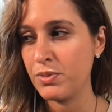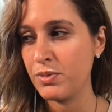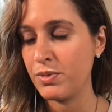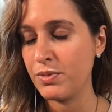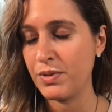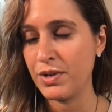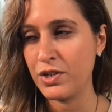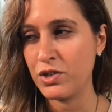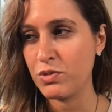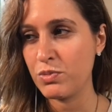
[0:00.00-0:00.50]

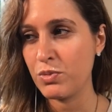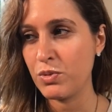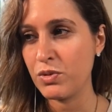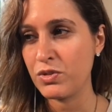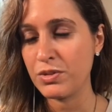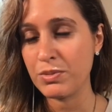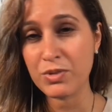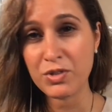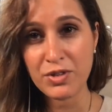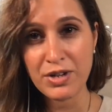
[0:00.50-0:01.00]
reach more
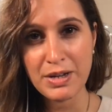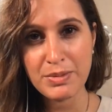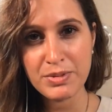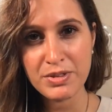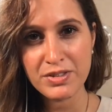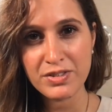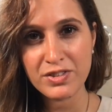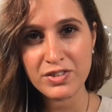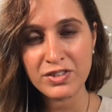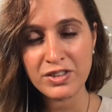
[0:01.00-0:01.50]

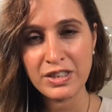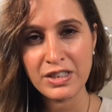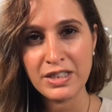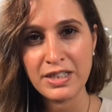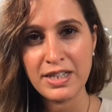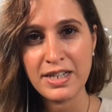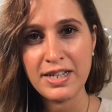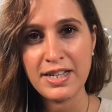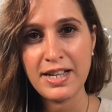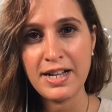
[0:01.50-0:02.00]
subscribers,
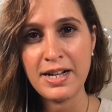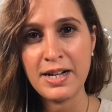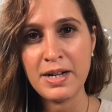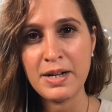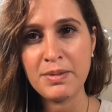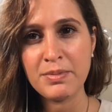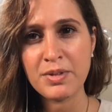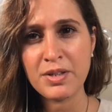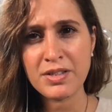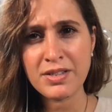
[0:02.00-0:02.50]

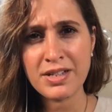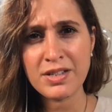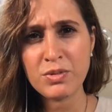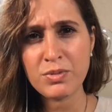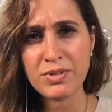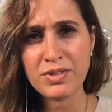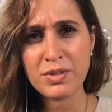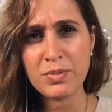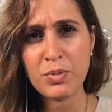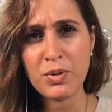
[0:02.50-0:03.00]
because that's
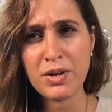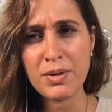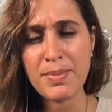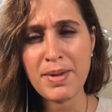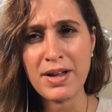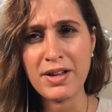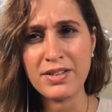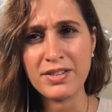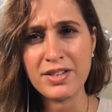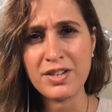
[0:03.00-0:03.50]
what's the point
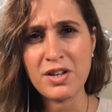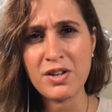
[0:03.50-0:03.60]
about.